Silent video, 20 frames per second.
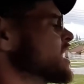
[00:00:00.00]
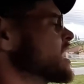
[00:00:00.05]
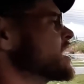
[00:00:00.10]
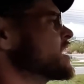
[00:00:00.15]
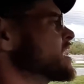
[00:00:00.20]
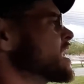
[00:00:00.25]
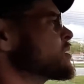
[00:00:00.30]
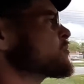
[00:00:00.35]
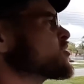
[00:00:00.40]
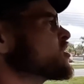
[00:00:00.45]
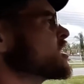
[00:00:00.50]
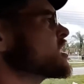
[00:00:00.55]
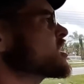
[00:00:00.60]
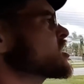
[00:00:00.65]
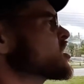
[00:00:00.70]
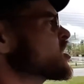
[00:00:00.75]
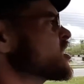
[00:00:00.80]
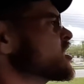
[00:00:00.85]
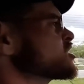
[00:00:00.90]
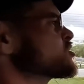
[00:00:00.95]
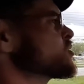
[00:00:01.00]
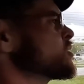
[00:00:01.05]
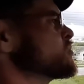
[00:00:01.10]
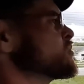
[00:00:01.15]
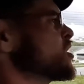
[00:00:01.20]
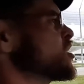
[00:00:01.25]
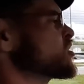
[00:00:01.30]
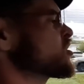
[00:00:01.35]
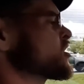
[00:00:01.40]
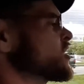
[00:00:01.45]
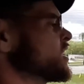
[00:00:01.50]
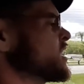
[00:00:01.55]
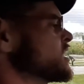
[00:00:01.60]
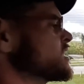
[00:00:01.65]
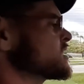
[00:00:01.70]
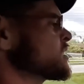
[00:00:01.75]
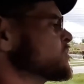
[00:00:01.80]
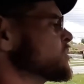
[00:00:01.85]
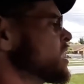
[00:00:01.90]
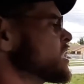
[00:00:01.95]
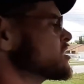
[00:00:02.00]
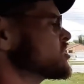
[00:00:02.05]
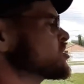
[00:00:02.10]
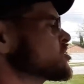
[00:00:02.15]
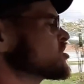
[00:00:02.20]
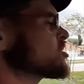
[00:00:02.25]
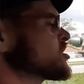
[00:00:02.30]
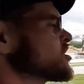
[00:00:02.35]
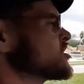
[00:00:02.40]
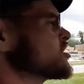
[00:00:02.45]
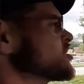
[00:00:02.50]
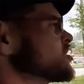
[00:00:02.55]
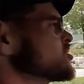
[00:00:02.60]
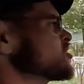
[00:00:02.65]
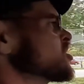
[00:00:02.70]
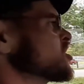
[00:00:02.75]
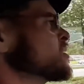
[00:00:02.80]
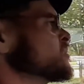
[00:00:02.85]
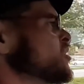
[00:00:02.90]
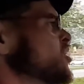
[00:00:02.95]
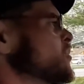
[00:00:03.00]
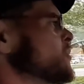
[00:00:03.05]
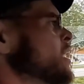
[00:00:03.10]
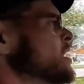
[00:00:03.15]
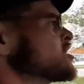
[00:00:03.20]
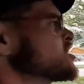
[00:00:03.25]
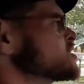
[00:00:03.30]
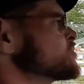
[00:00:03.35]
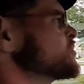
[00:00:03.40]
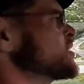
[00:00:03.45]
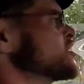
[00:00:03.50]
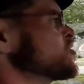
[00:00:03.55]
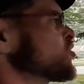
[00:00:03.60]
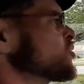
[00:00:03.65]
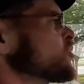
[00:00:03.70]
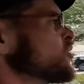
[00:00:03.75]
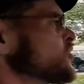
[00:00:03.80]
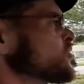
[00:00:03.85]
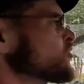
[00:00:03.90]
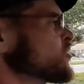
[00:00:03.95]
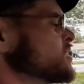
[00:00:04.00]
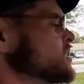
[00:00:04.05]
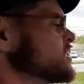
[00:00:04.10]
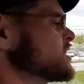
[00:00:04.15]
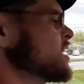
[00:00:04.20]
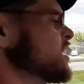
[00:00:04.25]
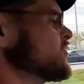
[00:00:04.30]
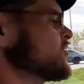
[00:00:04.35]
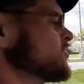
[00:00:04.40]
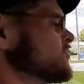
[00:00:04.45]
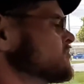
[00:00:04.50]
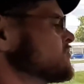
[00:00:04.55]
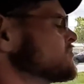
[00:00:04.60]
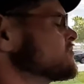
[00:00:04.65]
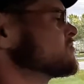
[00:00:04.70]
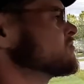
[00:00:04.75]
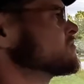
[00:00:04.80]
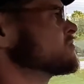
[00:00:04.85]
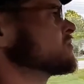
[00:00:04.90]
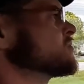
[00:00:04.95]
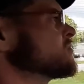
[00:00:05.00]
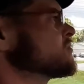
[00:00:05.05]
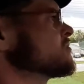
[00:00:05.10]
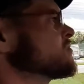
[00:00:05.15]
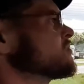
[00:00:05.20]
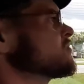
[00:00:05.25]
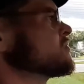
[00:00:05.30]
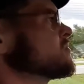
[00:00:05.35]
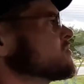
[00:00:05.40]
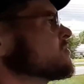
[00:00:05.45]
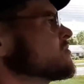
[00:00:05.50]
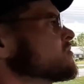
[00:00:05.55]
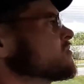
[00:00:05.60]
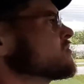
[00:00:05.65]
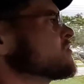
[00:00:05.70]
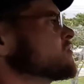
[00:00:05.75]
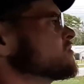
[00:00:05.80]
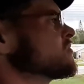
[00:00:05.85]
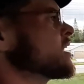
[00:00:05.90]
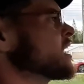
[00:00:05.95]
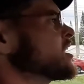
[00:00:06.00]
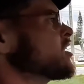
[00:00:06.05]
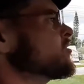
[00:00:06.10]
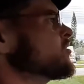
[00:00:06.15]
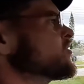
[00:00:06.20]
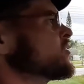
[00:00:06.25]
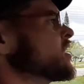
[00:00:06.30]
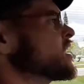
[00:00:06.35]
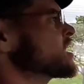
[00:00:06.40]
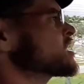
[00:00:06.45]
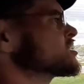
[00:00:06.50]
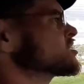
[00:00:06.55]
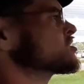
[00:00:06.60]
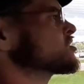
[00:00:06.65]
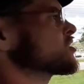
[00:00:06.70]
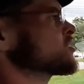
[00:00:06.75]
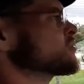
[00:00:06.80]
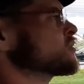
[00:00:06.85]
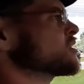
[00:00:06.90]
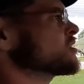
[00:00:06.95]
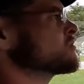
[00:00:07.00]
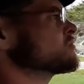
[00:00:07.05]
Yeah, I'm really curious what motor it is. I'm not sure it's the turbo. It might just be a normal 3.7. I don't think it's turbo.